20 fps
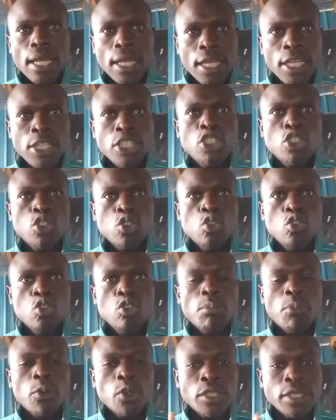into
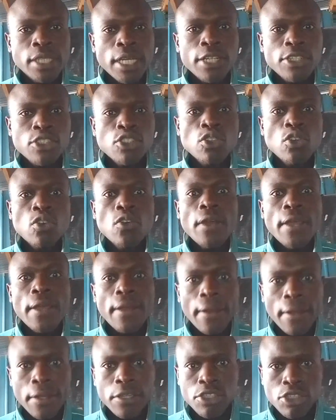potential
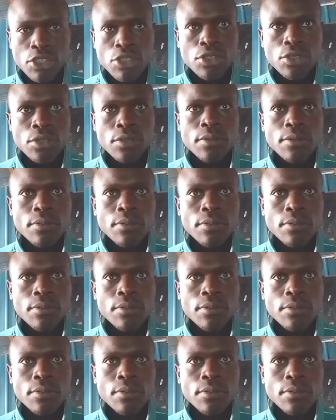energy.